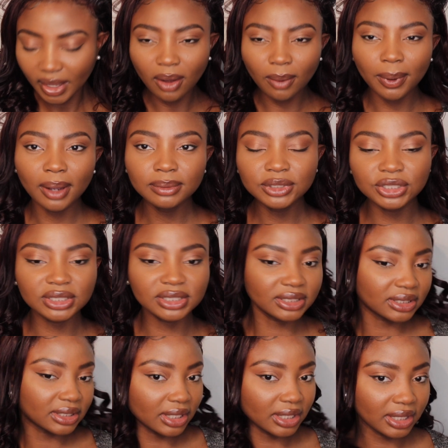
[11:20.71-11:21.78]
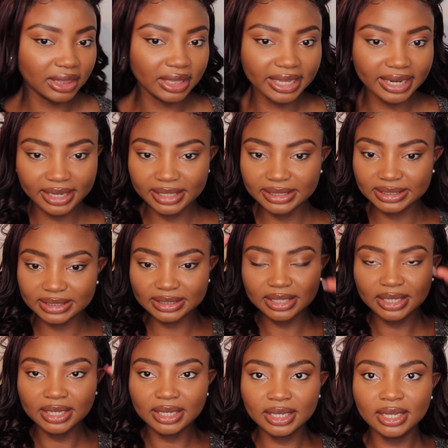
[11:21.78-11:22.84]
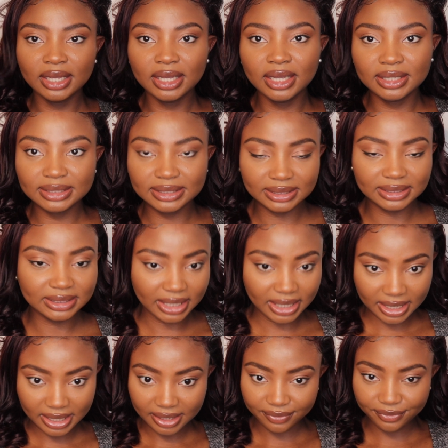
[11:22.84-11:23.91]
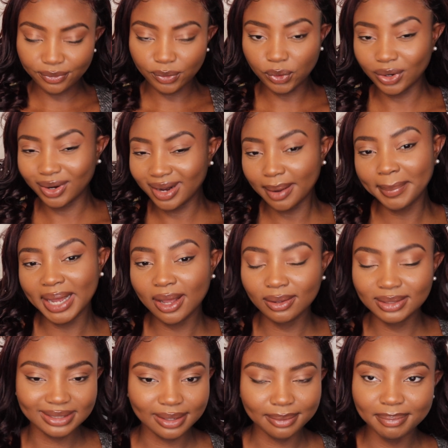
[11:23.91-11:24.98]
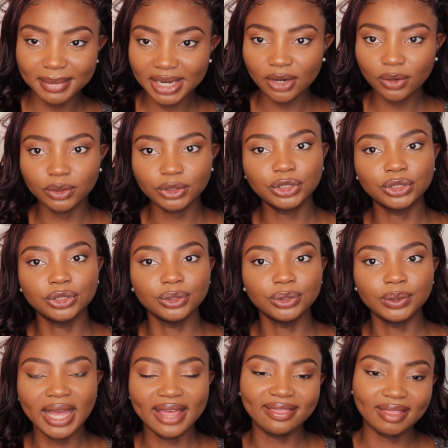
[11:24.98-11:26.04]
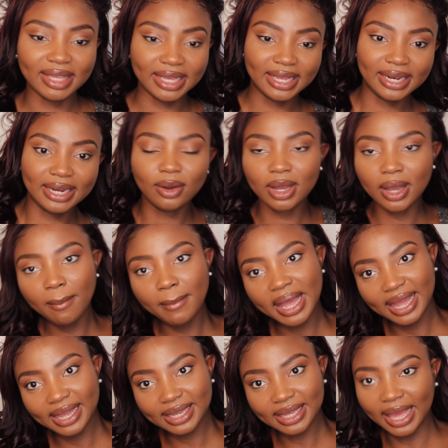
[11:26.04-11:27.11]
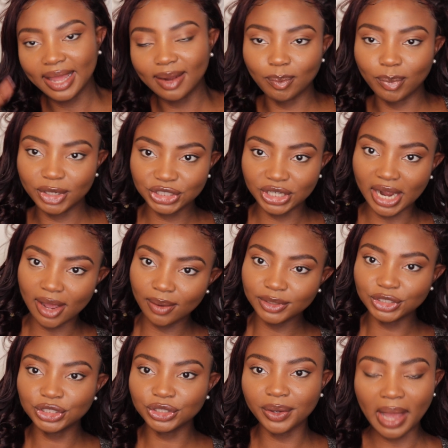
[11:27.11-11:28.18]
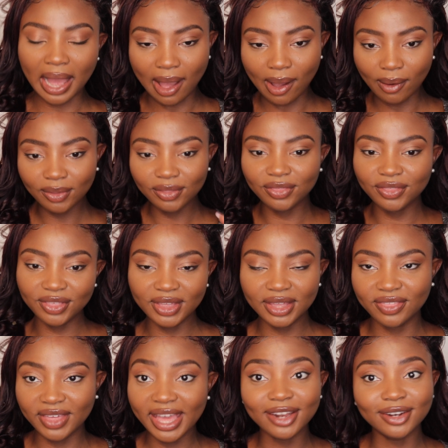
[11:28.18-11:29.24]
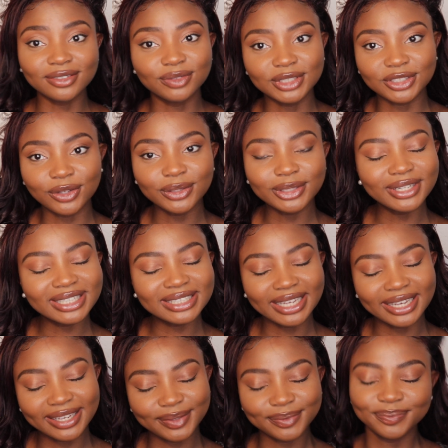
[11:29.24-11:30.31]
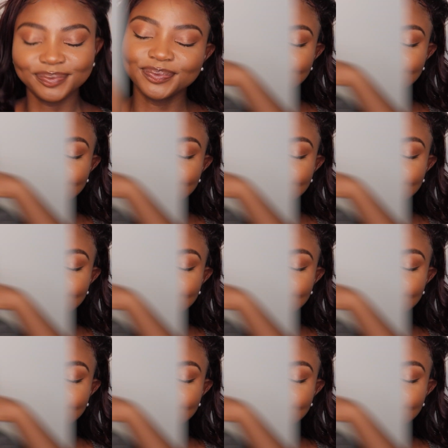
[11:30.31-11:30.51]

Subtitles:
I'll probably just let it stay for about a minute or 2, and then I'll come back and brush it out and show you how the end result looks like.